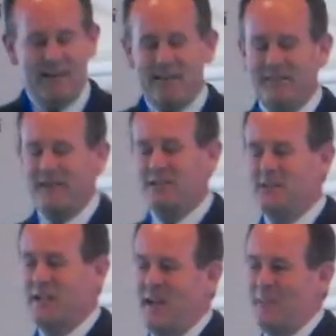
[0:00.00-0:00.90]
the
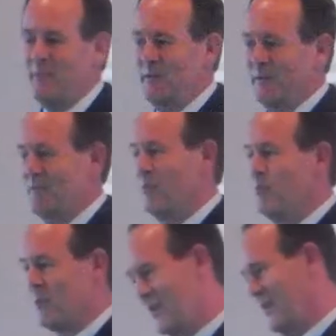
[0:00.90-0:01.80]
innovation capital of
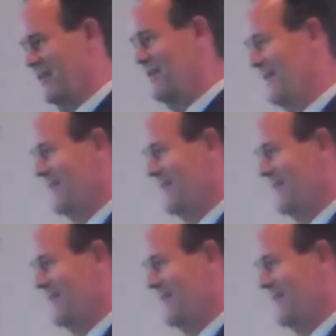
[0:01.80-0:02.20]
the world.